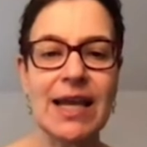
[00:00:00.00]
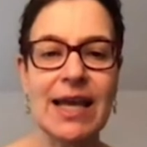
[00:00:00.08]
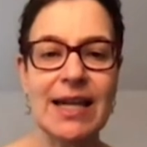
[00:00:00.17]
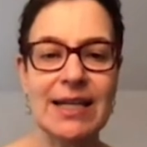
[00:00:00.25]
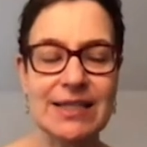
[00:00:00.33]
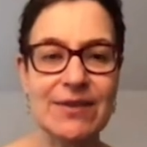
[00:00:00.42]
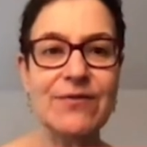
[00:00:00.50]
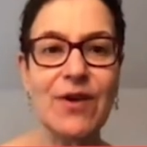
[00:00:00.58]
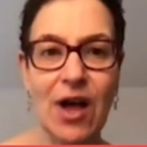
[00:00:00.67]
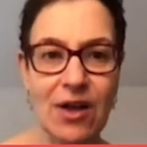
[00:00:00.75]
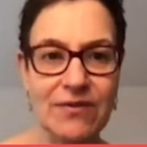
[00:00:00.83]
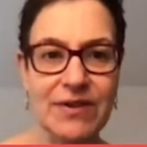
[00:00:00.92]
and it's
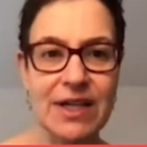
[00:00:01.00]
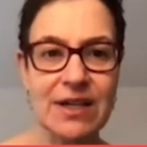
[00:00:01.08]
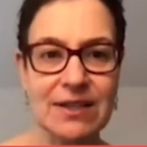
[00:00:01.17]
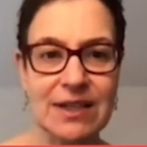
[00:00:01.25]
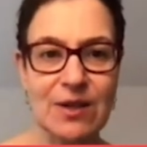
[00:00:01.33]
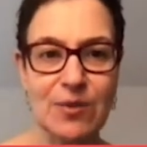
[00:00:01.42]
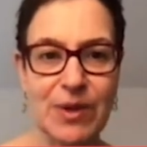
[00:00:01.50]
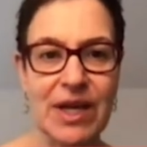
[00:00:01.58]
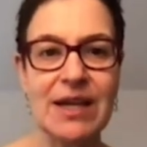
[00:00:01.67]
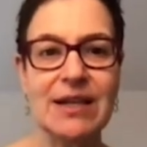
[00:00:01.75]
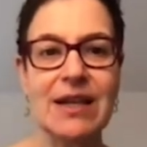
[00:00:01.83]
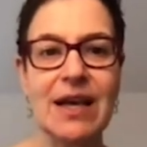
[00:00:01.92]
evolving a little bit